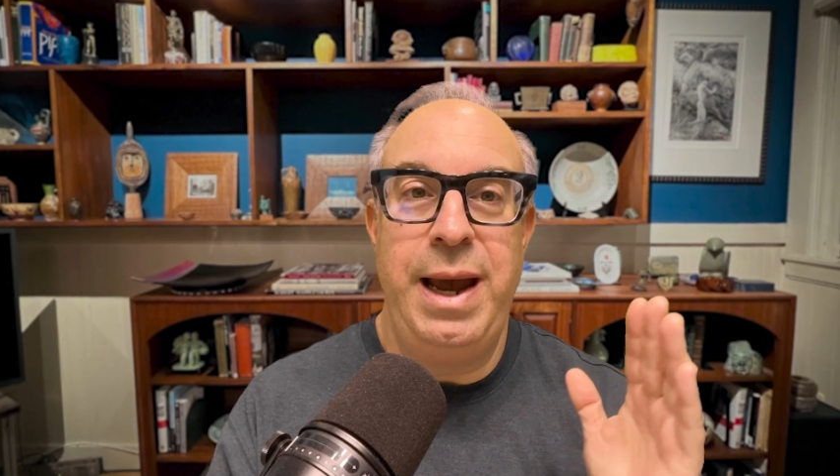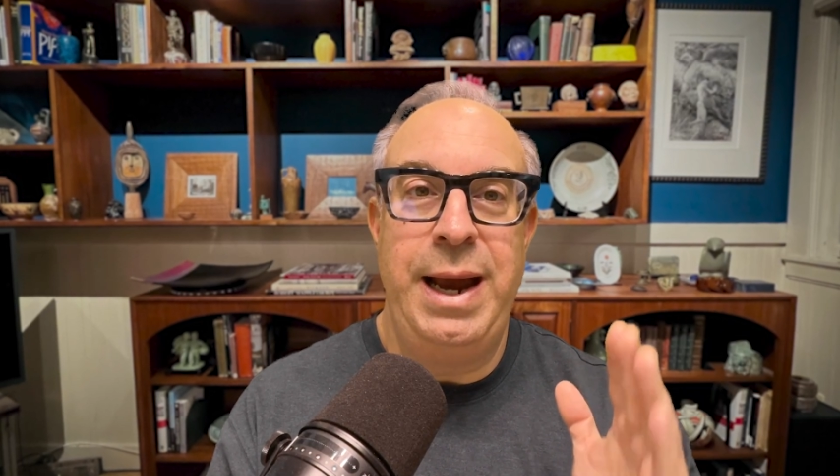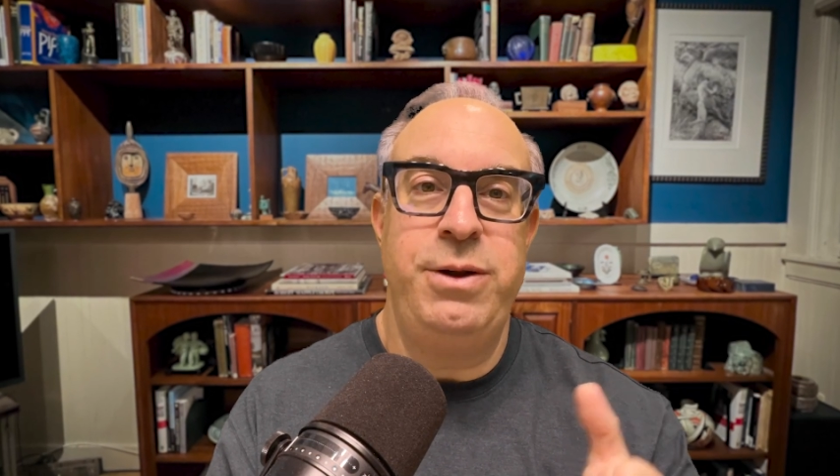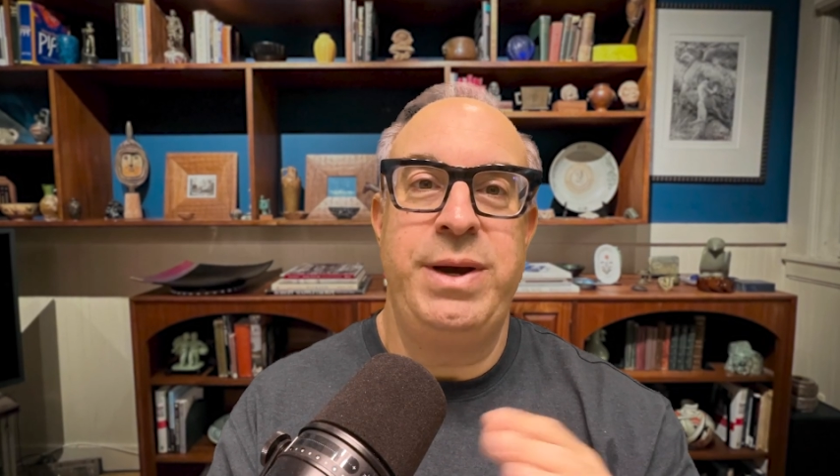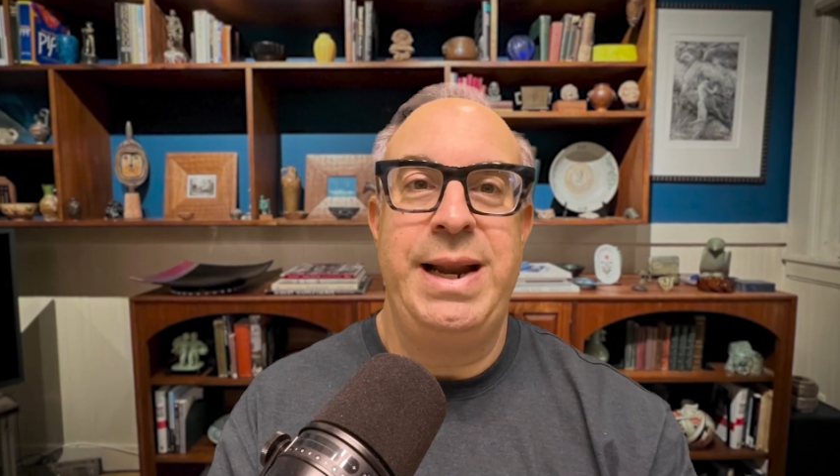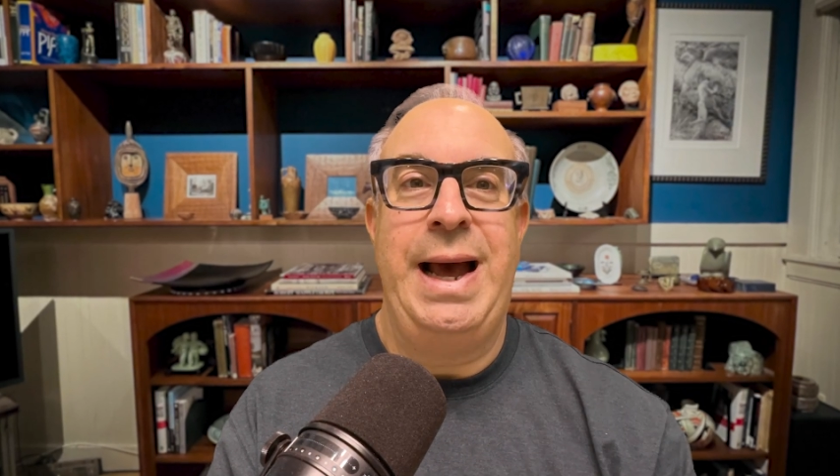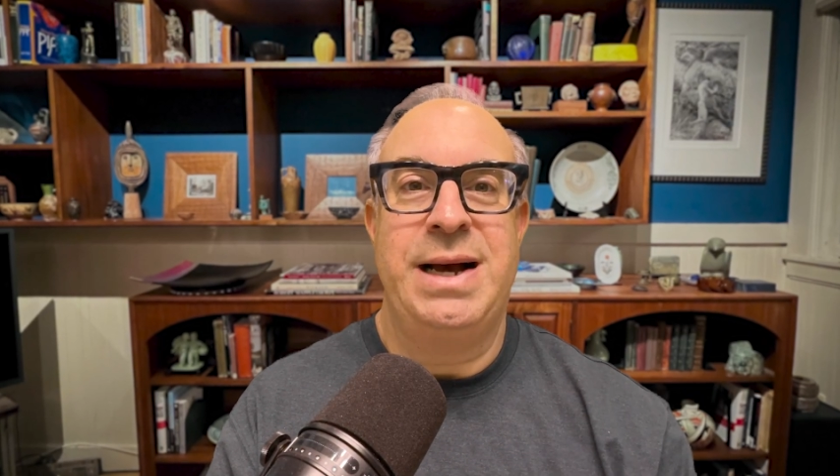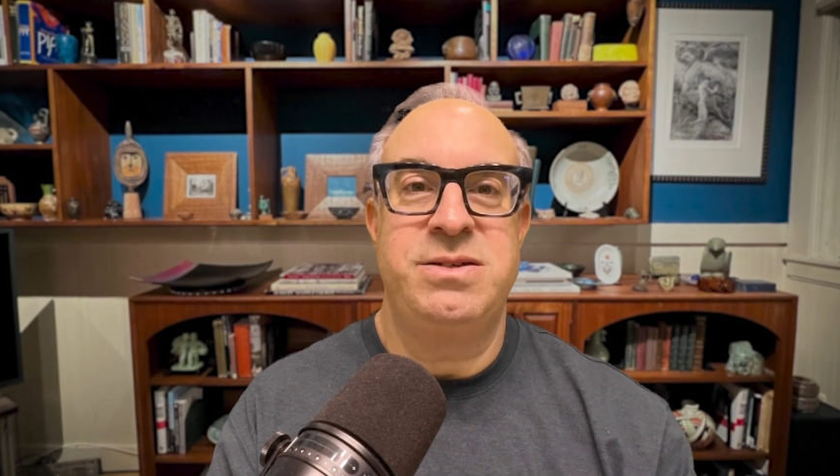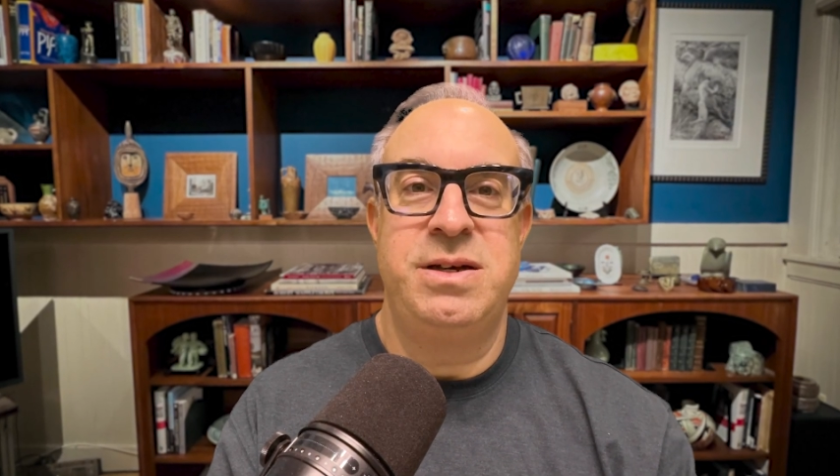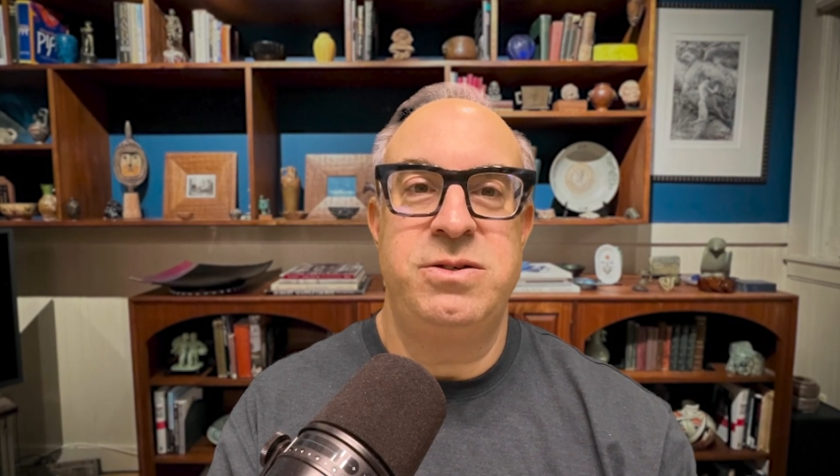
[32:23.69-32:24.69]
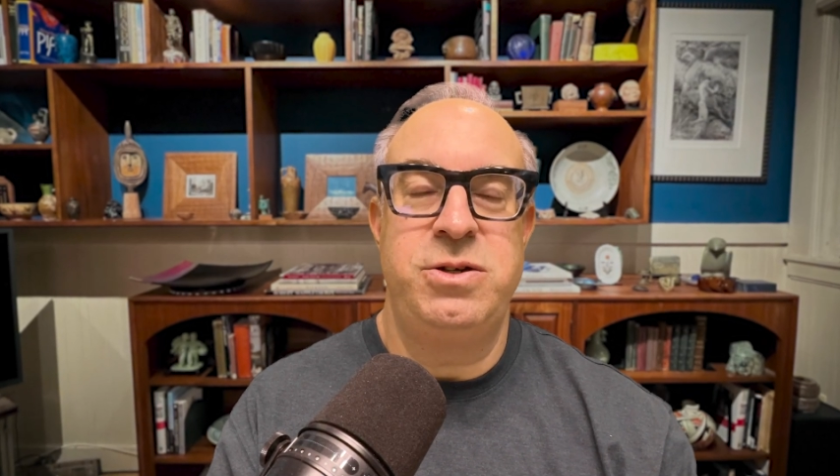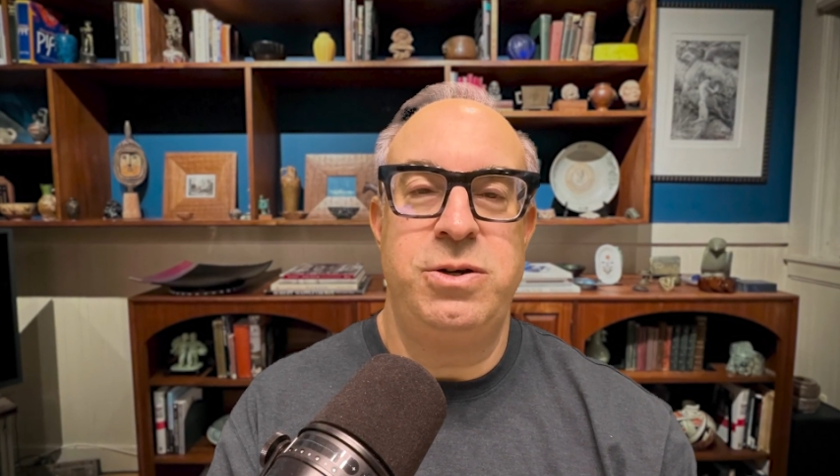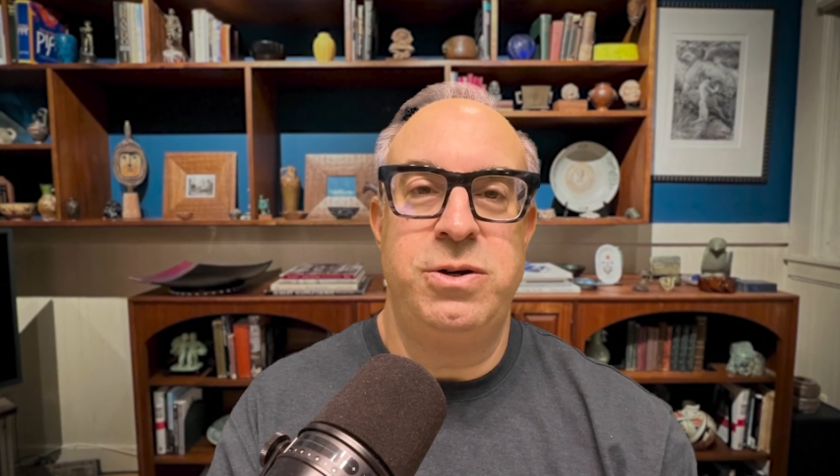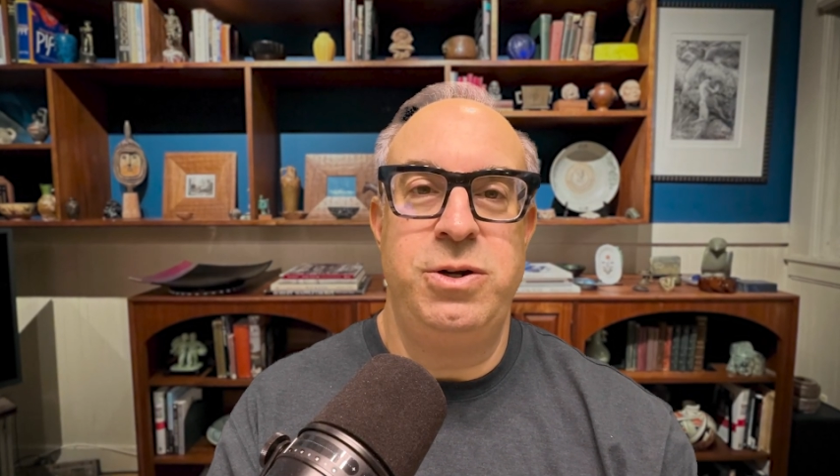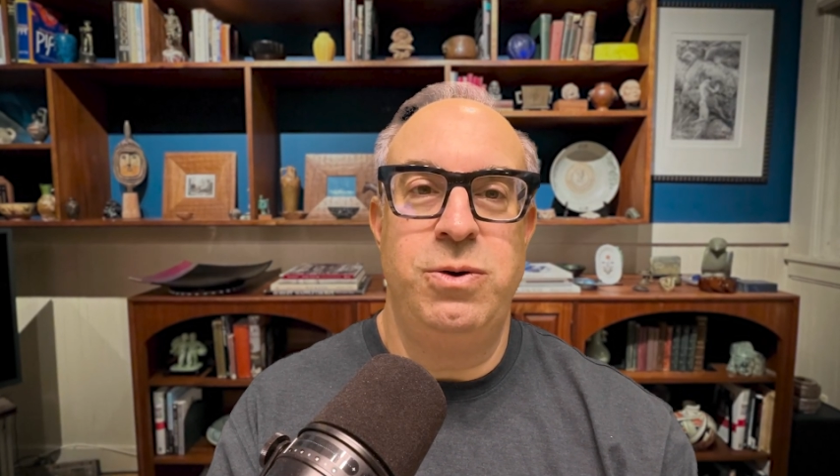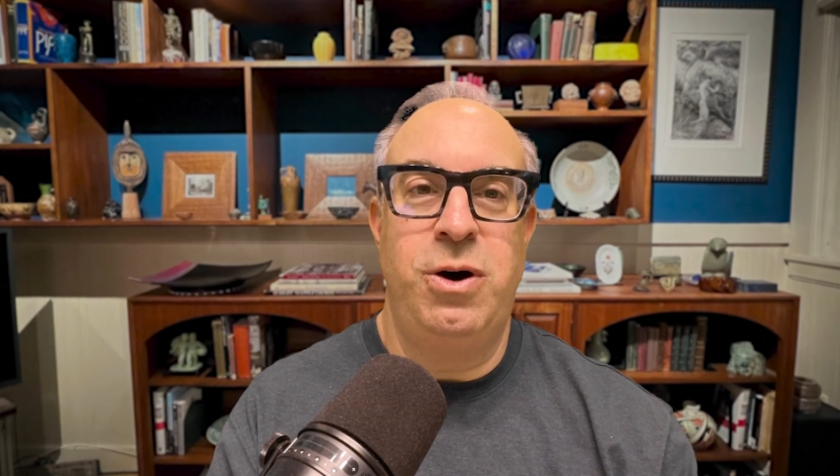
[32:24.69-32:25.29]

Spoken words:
and you get access to your new